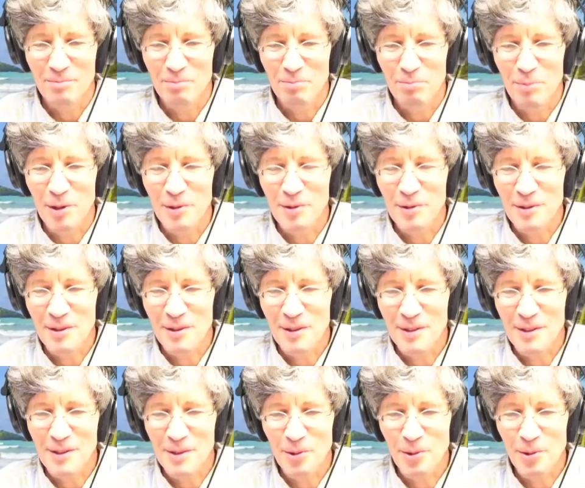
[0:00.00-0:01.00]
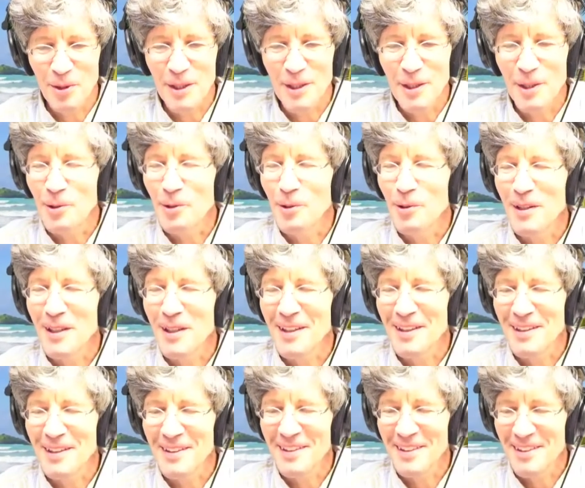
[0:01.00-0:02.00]
both destroy you
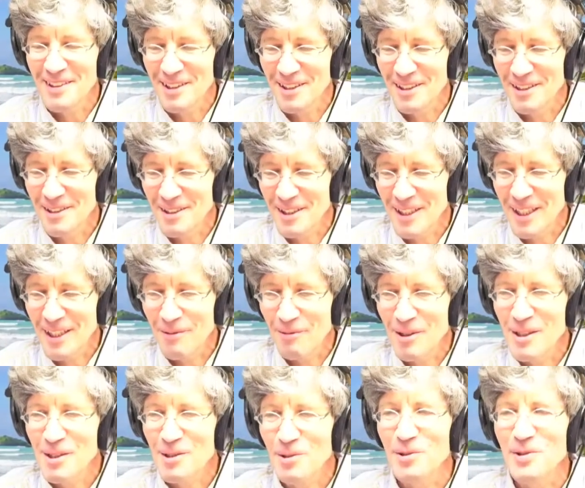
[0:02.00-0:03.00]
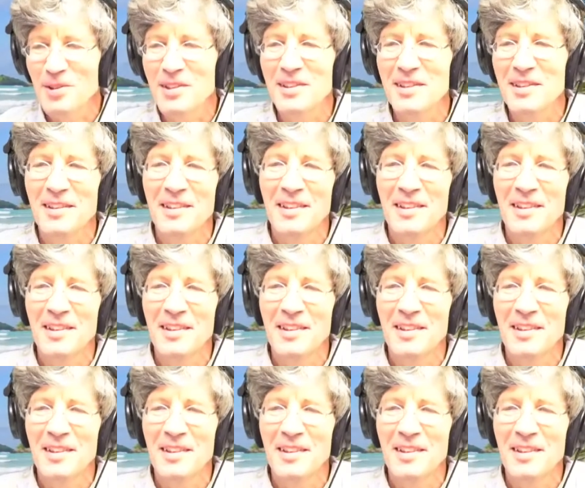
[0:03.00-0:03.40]
and to get resources.